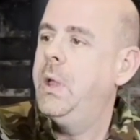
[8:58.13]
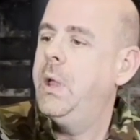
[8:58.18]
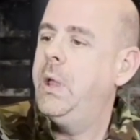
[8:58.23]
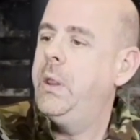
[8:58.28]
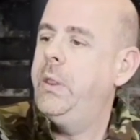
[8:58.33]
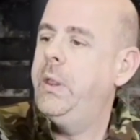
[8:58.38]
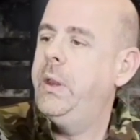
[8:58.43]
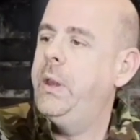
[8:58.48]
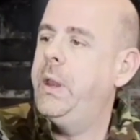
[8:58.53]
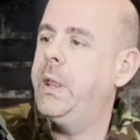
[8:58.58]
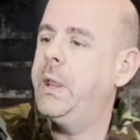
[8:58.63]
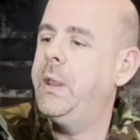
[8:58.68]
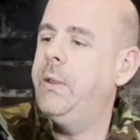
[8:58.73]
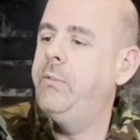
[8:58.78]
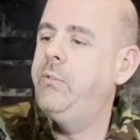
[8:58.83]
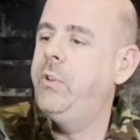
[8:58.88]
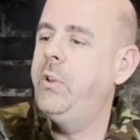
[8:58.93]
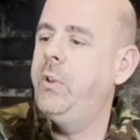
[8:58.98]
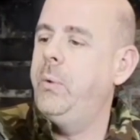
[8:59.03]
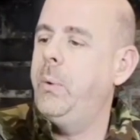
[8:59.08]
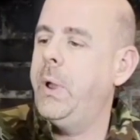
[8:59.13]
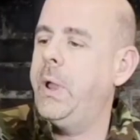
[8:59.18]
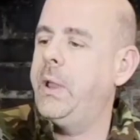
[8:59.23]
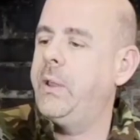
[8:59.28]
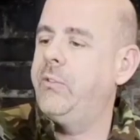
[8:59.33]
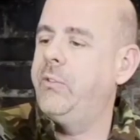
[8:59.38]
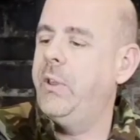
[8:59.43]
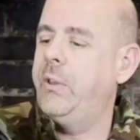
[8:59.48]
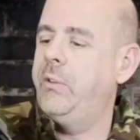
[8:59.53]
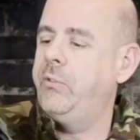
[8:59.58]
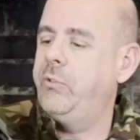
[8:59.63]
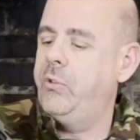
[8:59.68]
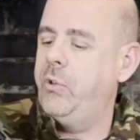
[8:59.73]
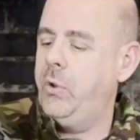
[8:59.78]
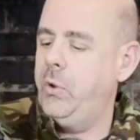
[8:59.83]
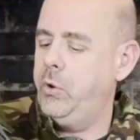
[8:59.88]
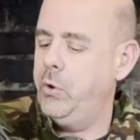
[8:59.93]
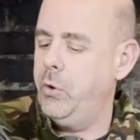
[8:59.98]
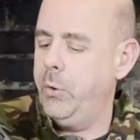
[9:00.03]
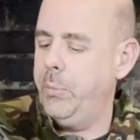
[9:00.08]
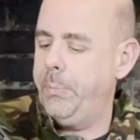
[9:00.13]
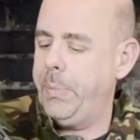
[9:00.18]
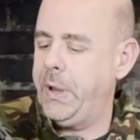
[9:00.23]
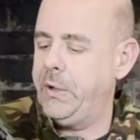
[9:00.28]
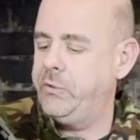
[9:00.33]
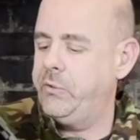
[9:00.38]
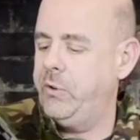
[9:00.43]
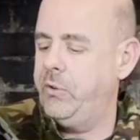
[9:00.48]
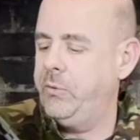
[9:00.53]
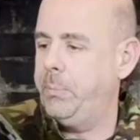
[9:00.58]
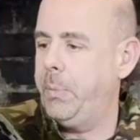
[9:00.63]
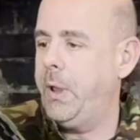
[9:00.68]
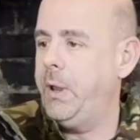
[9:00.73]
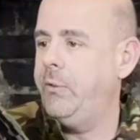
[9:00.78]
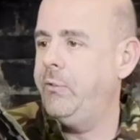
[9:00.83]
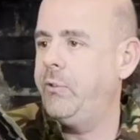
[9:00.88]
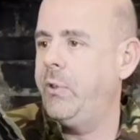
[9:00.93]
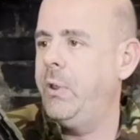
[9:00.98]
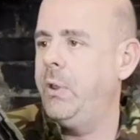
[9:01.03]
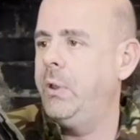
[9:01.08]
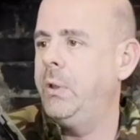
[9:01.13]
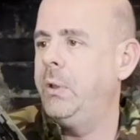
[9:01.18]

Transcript: and then that gives you access to your battery space,